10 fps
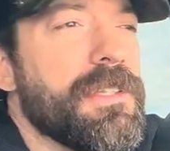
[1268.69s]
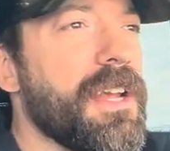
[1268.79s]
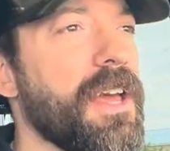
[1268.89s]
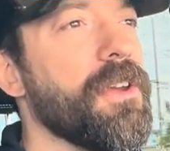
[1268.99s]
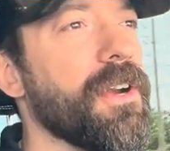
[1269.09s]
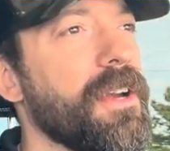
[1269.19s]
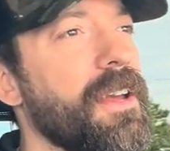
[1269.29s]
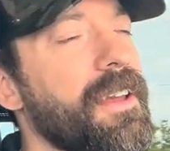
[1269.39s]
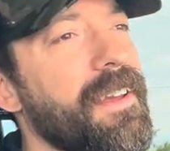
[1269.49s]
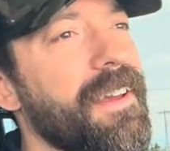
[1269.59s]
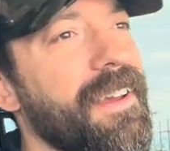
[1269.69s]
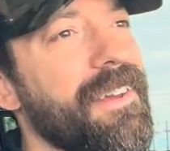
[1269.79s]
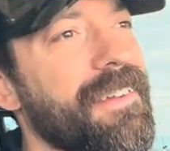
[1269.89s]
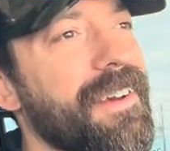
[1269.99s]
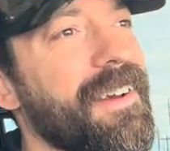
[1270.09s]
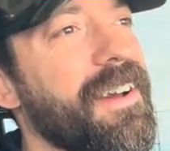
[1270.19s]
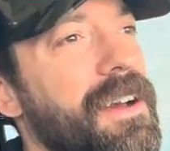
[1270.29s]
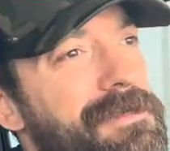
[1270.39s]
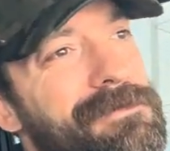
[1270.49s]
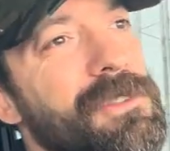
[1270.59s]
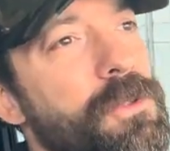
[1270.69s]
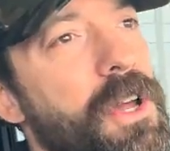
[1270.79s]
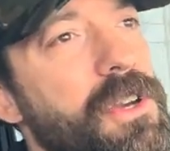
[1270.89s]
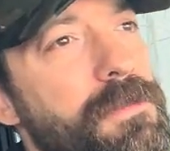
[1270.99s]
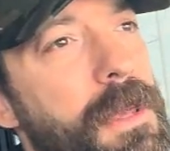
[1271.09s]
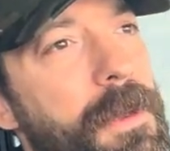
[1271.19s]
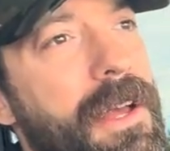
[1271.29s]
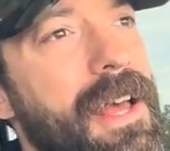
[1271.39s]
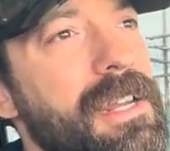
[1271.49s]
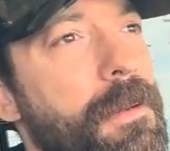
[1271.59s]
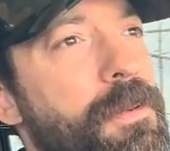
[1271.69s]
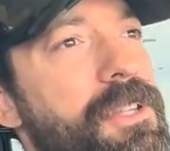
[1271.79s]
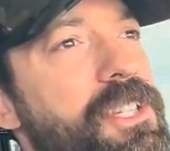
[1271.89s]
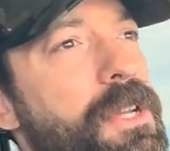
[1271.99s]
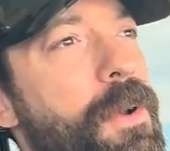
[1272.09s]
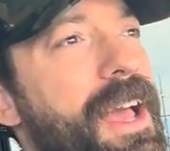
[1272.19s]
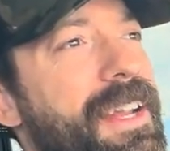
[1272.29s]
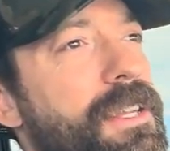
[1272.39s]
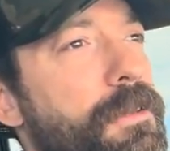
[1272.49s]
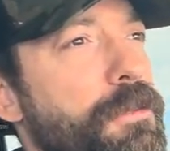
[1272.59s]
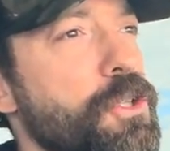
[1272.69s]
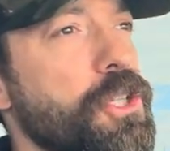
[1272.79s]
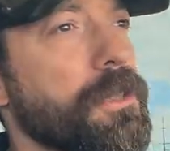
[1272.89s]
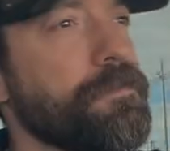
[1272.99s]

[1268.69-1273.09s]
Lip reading: together, and who knows, maybe I'll end up with a G-Wagon in the future.